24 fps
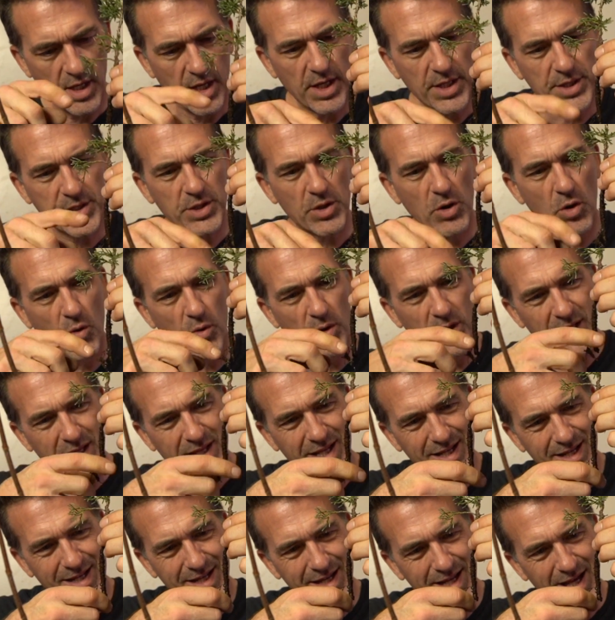So
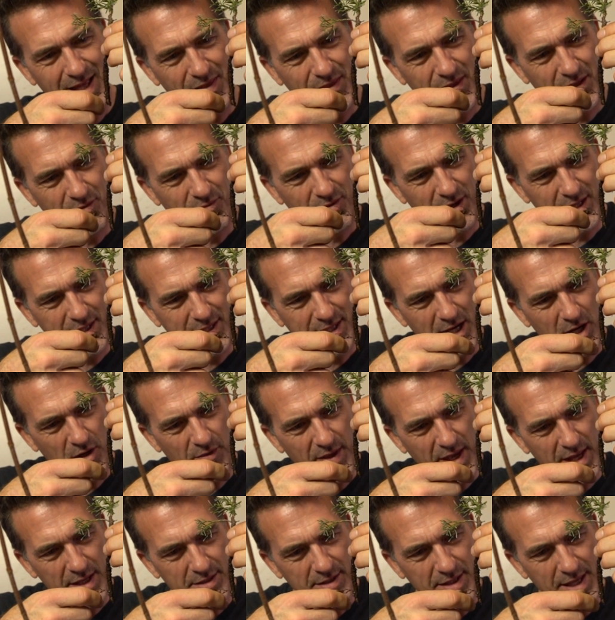nothing right there.
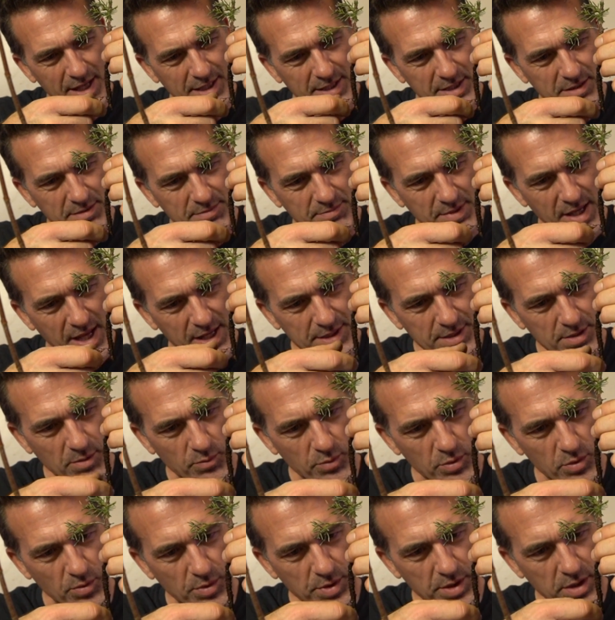That's a
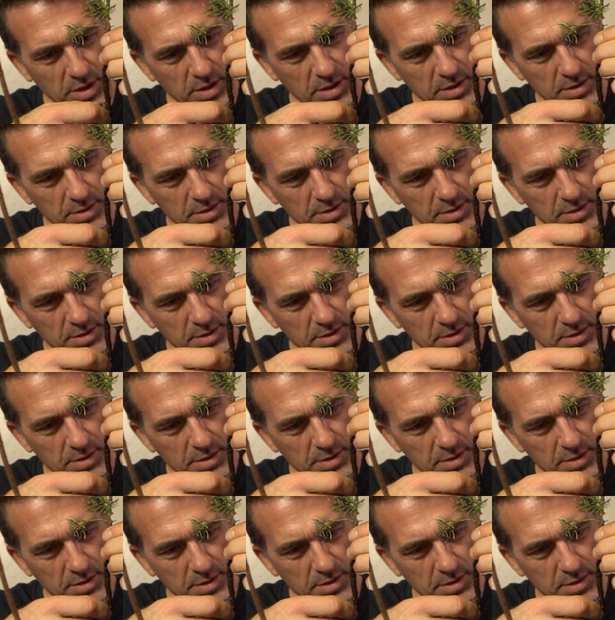root.